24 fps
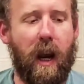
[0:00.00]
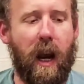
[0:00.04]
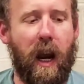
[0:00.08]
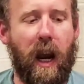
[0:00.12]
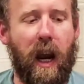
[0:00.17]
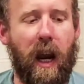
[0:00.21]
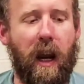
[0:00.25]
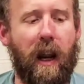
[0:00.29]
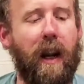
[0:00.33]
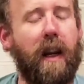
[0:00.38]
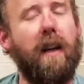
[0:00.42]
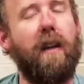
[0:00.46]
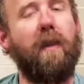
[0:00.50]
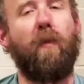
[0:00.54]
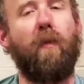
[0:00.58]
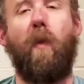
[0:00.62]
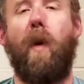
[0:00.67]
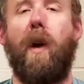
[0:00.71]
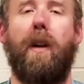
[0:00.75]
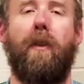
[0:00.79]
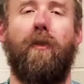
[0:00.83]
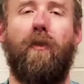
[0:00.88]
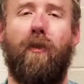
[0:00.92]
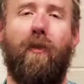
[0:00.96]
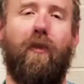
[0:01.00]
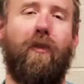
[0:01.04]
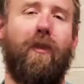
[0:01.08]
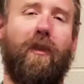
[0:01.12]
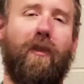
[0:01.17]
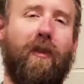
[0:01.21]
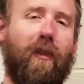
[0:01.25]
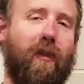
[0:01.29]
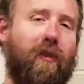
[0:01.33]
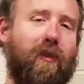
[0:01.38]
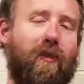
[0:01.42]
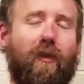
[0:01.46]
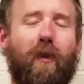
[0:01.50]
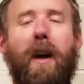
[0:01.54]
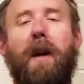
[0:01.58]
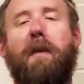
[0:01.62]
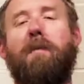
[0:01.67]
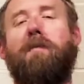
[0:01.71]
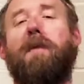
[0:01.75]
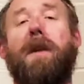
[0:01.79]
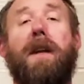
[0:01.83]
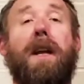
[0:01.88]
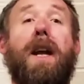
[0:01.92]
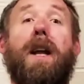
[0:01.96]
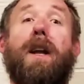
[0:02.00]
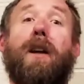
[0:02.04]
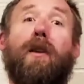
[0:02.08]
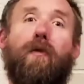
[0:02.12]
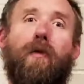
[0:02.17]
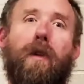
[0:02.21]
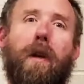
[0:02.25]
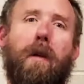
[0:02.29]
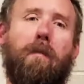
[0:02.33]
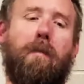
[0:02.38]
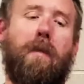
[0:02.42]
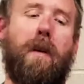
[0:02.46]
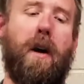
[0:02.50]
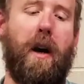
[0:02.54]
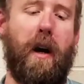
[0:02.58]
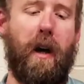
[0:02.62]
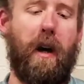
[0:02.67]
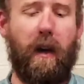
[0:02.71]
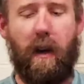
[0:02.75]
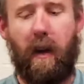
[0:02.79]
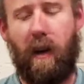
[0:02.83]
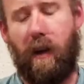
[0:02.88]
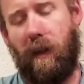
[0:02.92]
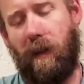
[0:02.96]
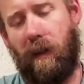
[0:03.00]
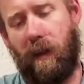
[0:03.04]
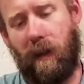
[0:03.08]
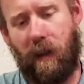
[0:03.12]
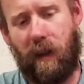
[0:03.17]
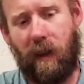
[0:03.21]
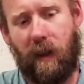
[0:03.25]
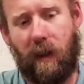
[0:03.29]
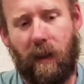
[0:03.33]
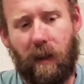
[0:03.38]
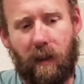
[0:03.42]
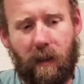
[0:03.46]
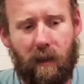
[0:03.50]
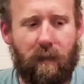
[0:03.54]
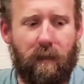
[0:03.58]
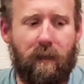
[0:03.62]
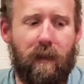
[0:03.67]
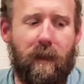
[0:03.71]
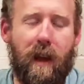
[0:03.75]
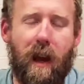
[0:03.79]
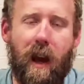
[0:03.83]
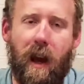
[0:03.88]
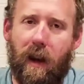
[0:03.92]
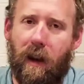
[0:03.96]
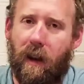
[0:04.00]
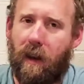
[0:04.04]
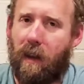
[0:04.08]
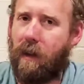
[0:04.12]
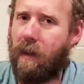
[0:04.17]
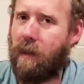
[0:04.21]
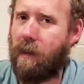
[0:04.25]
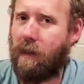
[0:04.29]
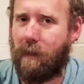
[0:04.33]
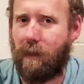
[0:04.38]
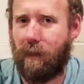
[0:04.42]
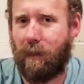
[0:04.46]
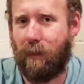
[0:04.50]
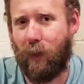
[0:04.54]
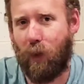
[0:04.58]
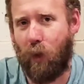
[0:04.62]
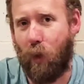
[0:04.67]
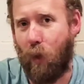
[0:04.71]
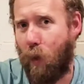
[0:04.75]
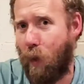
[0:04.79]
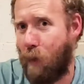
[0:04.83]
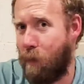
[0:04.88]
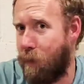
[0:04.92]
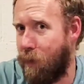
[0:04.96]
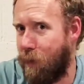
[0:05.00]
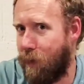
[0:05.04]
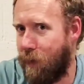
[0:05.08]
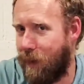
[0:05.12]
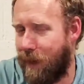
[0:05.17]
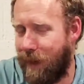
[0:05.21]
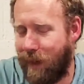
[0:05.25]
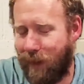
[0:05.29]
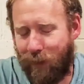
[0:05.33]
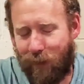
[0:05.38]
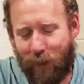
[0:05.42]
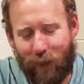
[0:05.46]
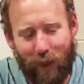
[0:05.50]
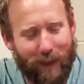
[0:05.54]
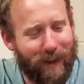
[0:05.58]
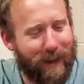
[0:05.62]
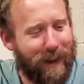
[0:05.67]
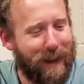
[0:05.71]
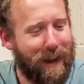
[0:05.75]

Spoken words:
And I didn't want to do just a straight banana cream pie. It's kind of normal-ish.